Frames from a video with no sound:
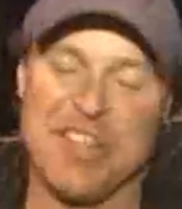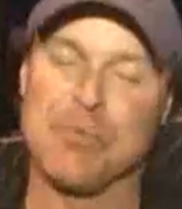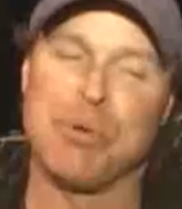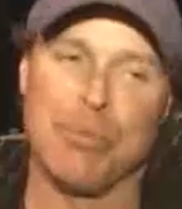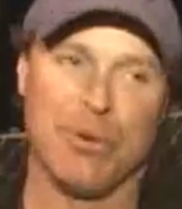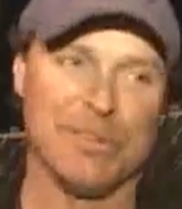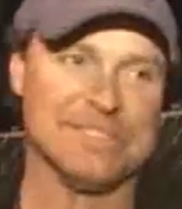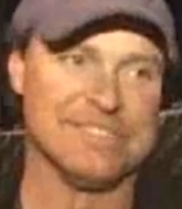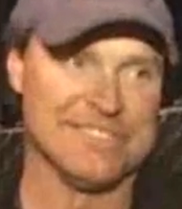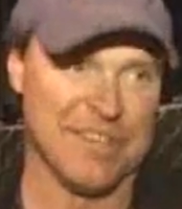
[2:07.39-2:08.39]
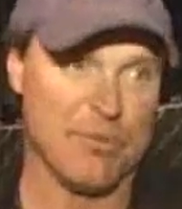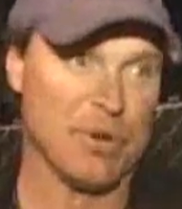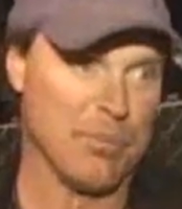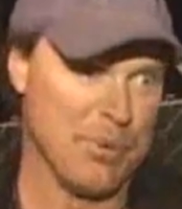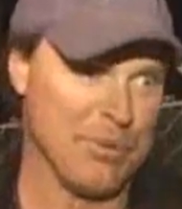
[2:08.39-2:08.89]
other people, that
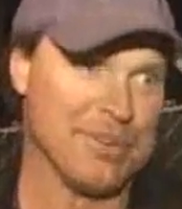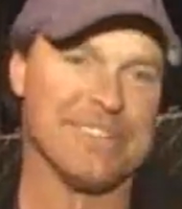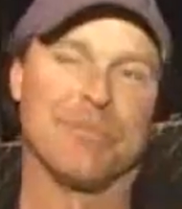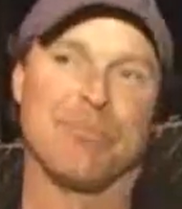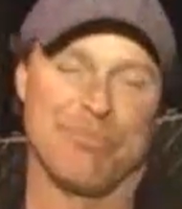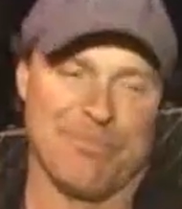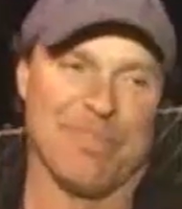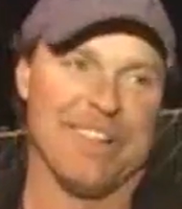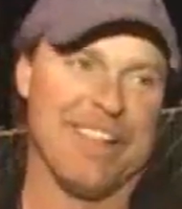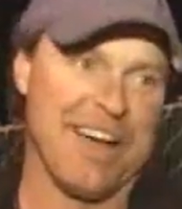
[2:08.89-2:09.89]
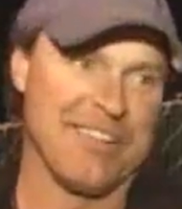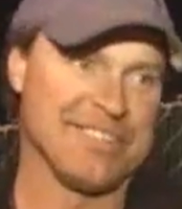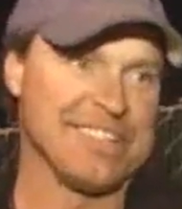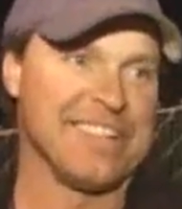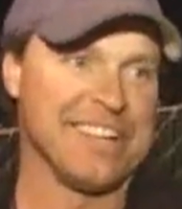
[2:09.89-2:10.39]
real people, you know,
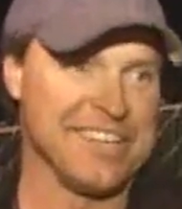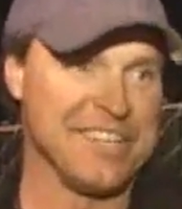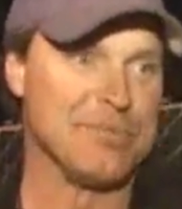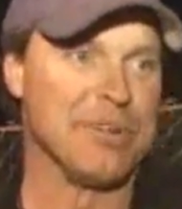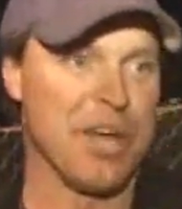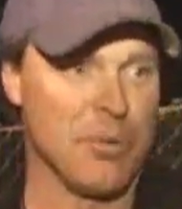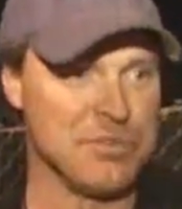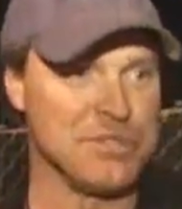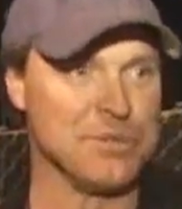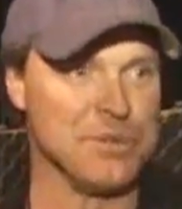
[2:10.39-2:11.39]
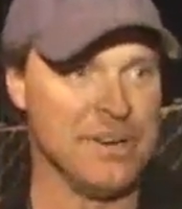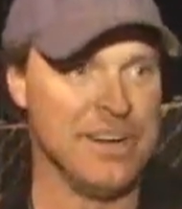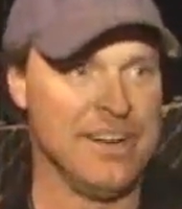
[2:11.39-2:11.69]
alive that, that need to be helped too.